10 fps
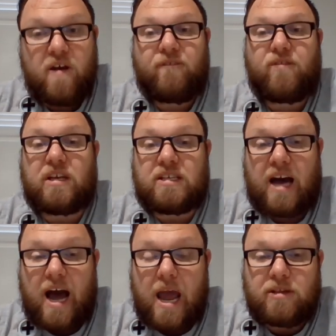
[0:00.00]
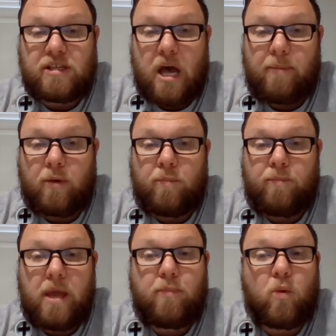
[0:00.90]
For the time is coming when
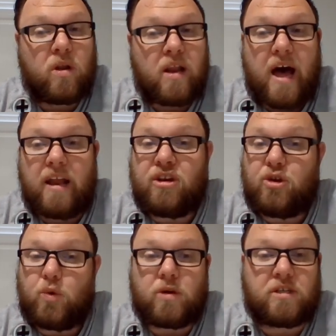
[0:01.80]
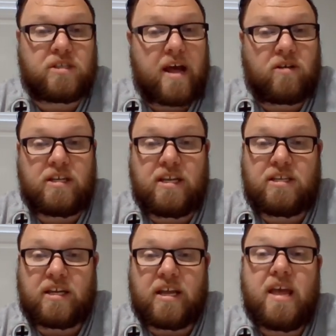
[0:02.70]
people will not endure sound
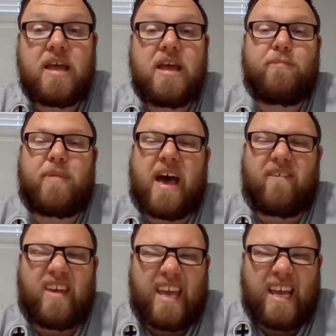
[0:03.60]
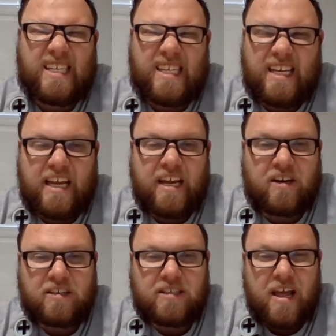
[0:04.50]
teaching. but have itching
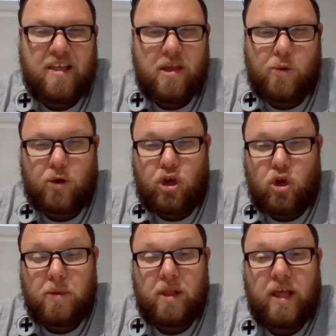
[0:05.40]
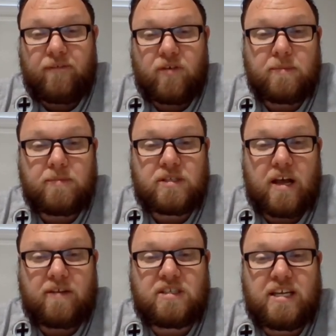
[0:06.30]
ears. They will accumulate for
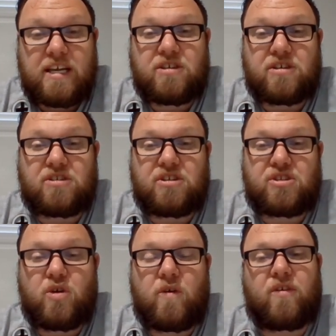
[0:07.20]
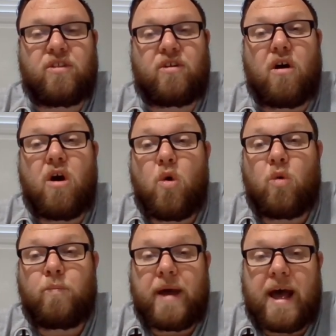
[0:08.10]
themselves teachers to suit for their
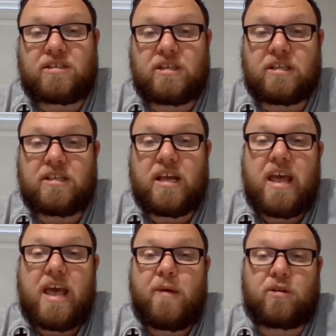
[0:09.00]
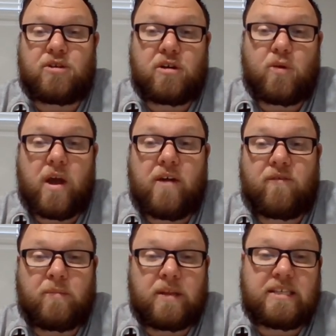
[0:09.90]
own passions and will turn away
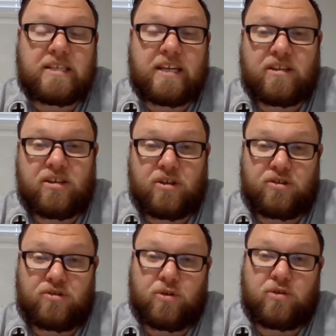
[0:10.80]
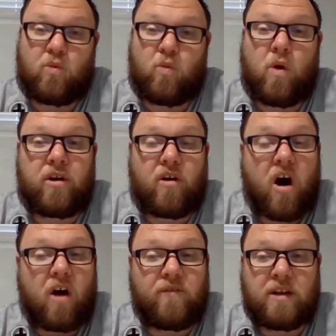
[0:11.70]
from listening to the truth and wander
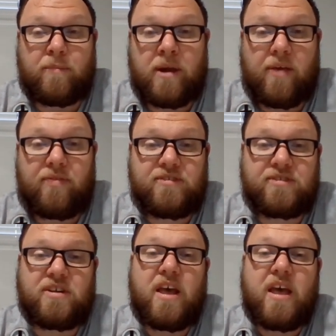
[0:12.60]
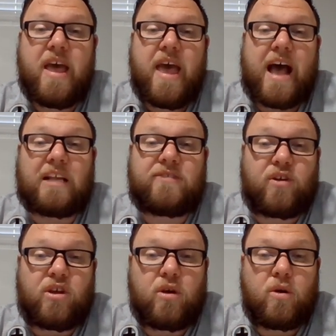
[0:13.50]
off into myths. As for
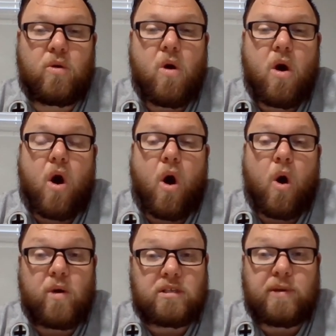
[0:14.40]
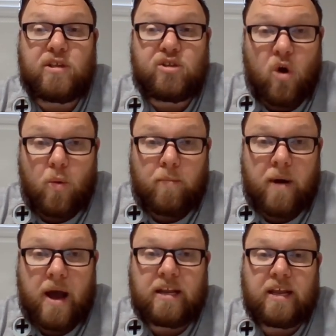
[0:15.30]
you, always be
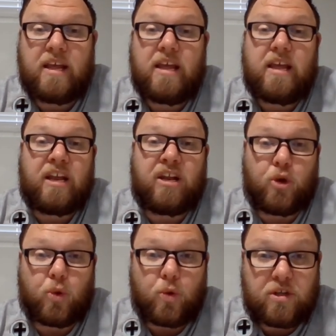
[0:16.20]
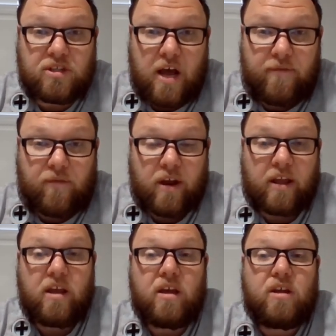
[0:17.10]
sober-minded, endure suffering,
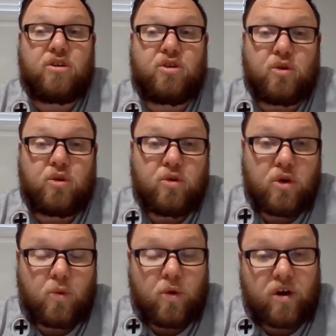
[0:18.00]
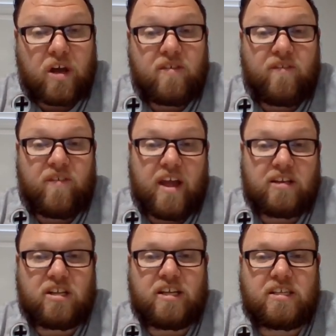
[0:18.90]
do the work of an
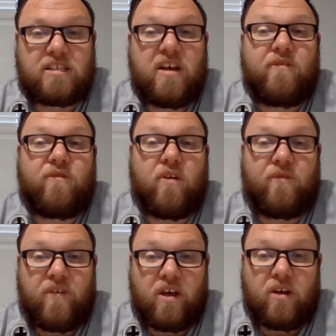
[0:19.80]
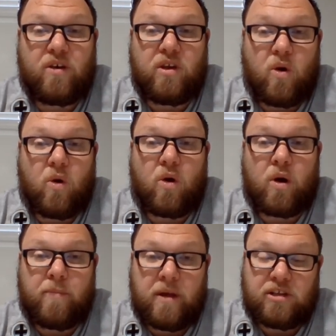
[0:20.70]
evangelist, fulfill your
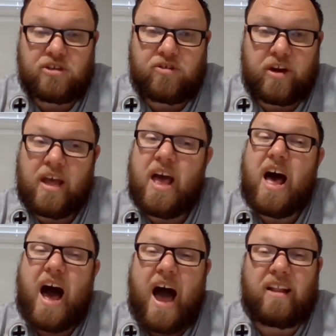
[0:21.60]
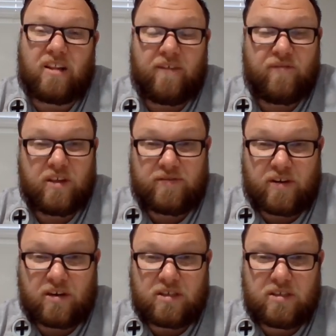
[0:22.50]
ministry. I love this
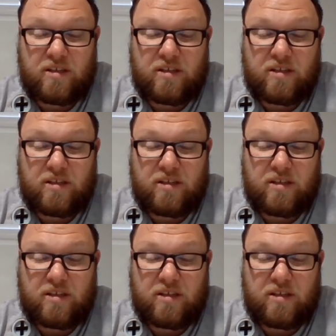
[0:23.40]
verse.